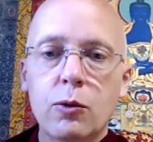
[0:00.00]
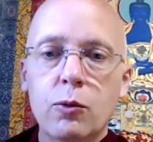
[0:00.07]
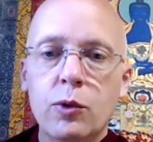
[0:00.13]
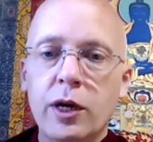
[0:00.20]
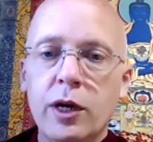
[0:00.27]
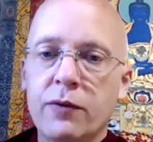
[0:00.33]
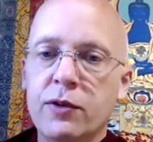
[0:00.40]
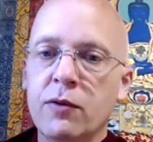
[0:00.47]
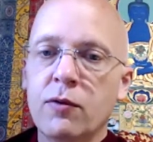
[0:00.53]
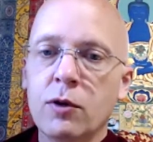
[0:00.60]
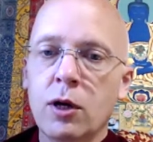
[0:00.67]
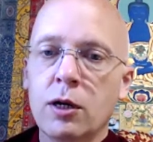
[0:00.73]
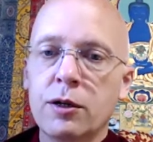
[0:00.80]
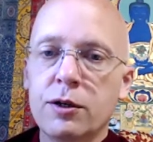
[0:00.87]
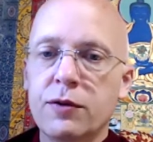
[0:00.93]
we have to have a
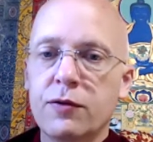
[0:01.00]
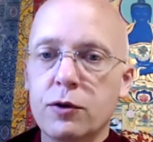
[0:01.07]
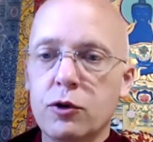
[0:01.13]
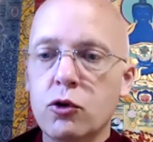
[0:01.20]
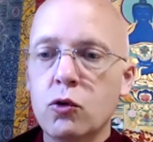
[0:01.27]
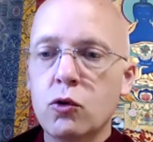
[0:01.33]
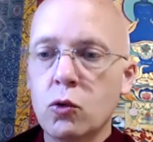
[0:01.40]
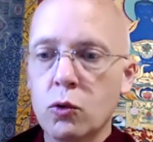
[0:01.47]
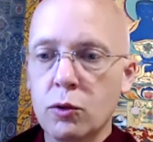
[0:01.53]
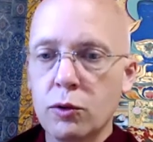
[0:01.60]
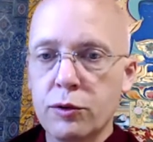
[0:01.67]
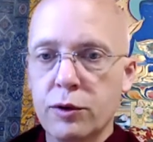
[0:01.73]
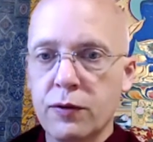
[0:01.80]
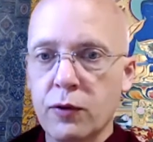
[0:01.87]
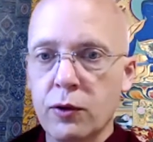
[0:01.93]
lot of different
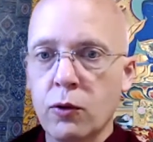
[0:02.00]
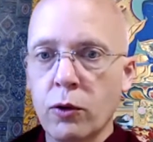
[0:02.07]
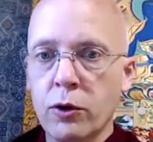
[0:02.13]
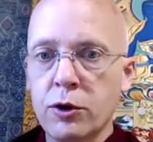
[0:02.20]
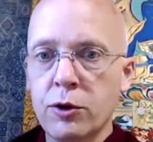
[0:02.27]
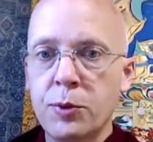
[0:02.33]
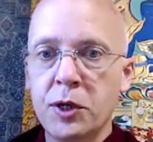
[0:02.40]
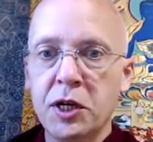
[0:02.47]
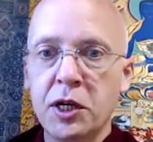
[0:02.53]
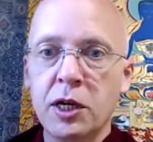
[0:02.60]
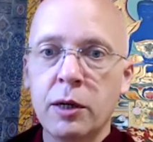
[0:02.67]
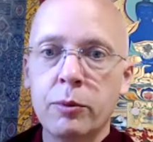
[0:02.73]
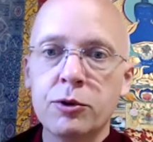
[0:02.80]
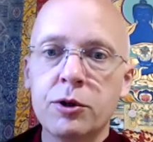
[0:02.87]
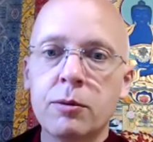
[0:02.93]
tools if we're going to be
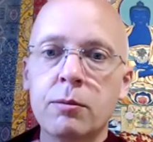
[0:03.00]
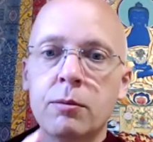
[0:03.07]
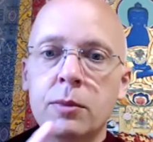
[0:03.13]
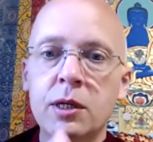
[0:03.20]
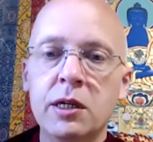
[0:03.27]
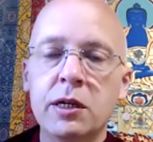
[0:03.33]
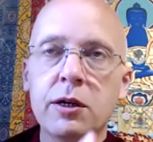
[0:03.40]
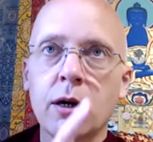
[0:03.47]
able to meet